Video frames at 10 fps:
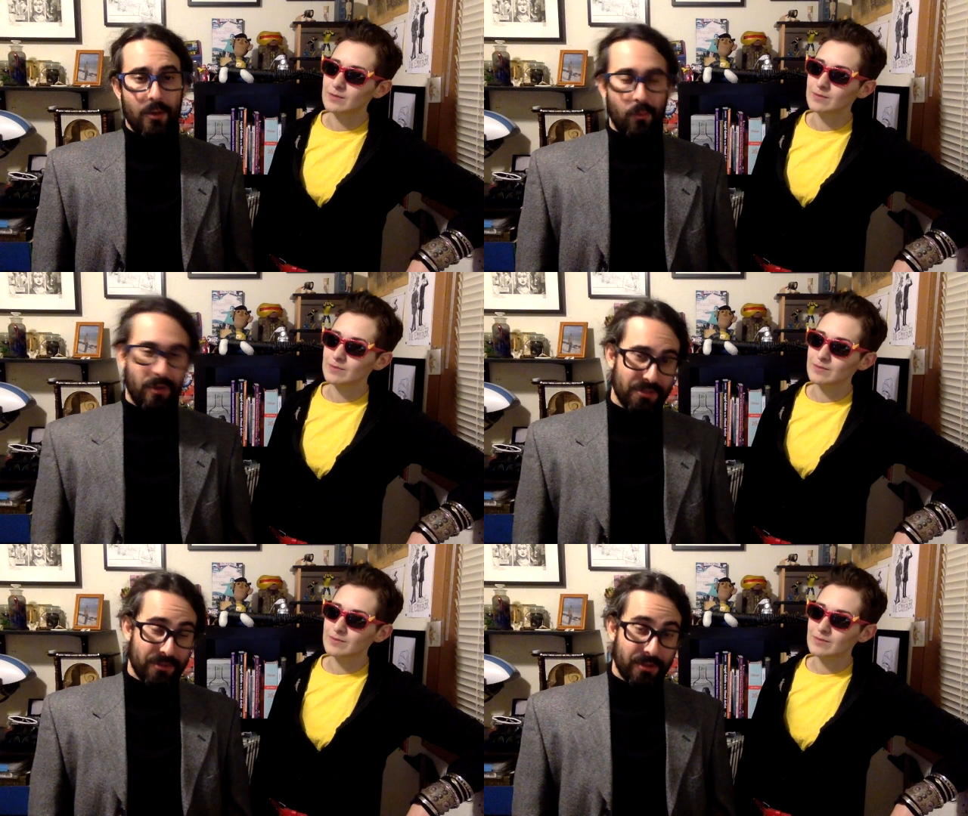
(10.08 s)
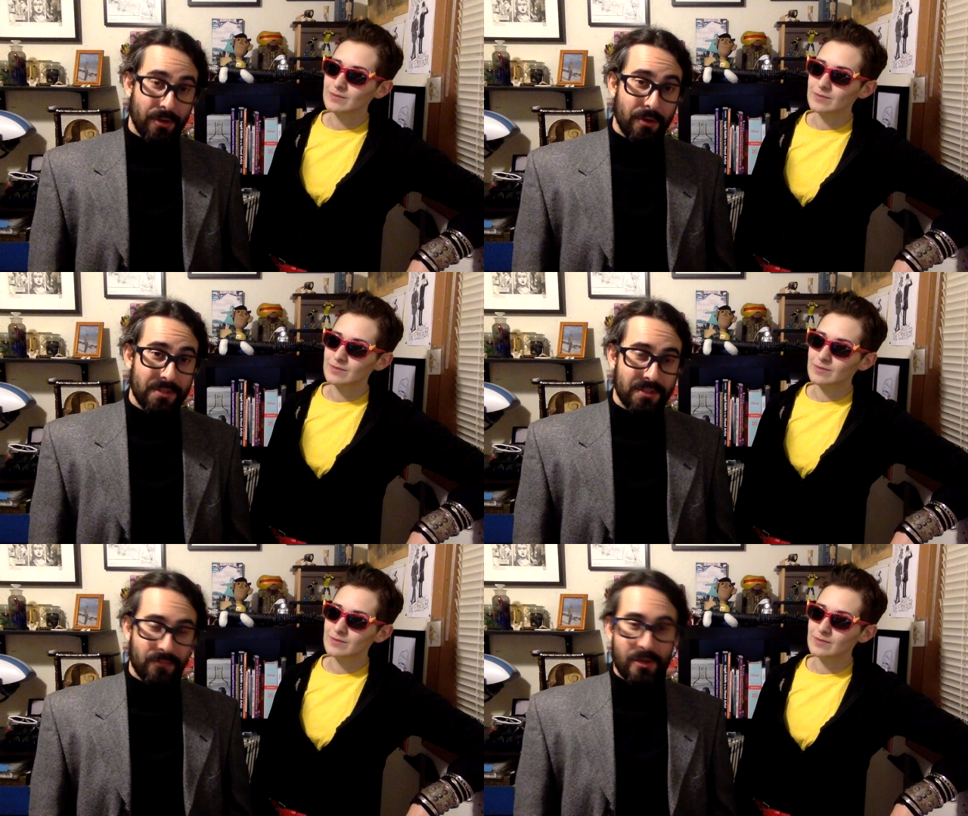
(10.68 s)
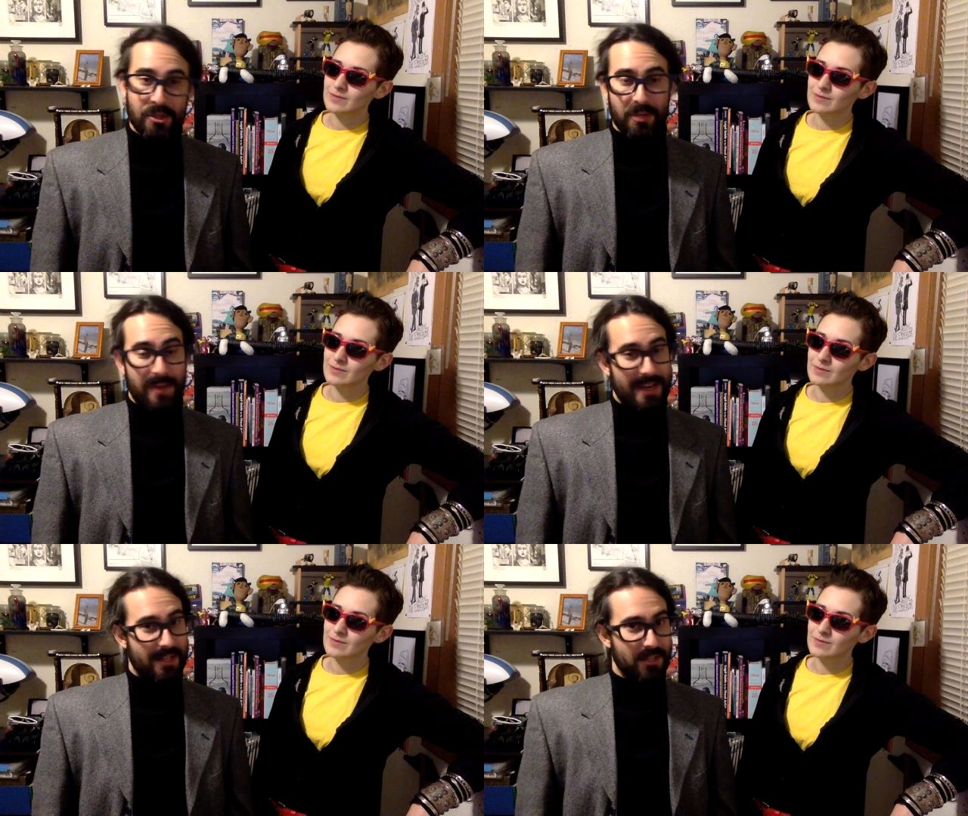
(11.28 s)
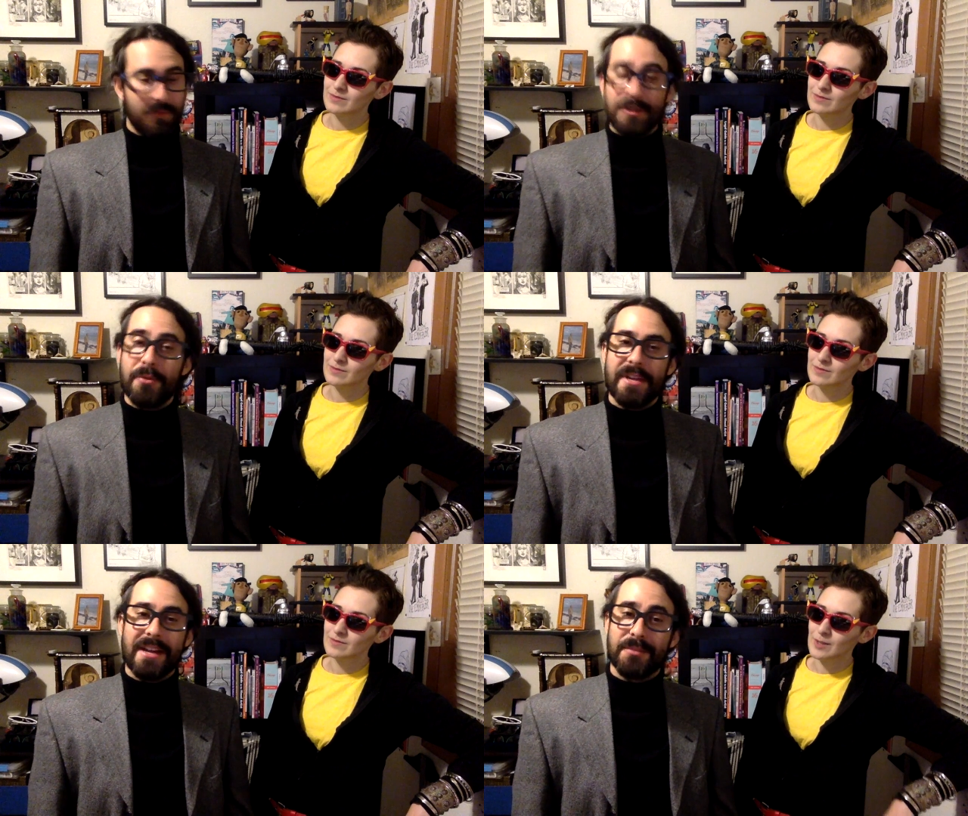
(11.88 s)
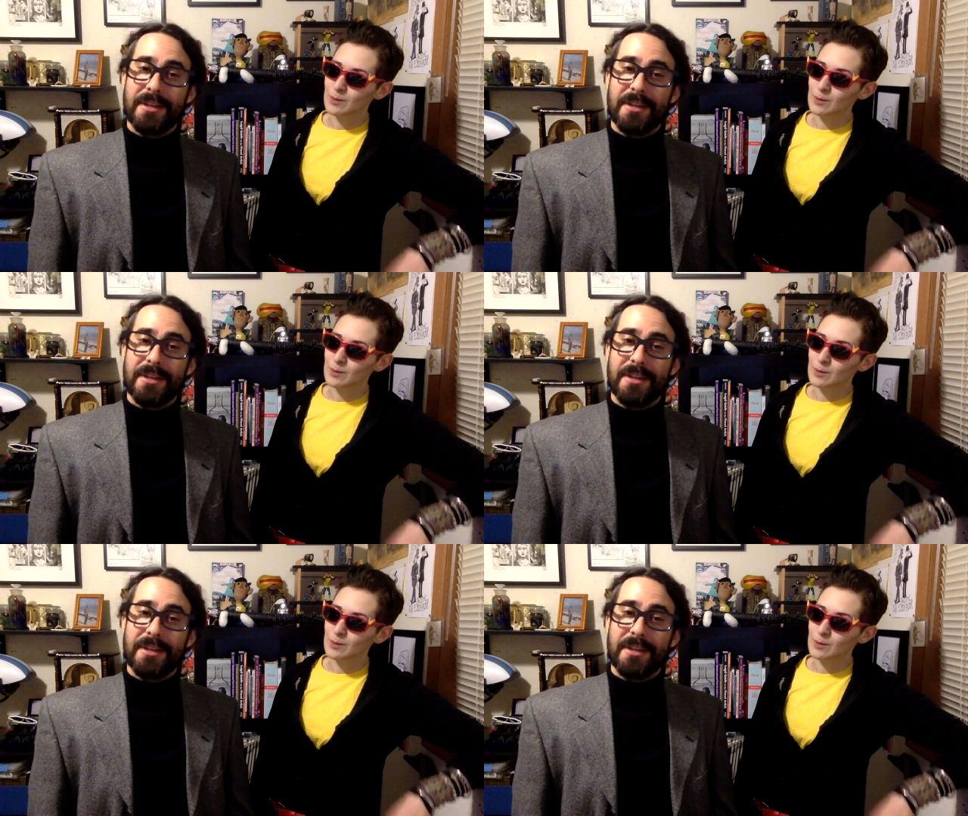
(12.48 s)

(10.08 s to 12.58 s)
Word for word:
Speaker 1: We're also the co hosts of Rachel and Miles Review the X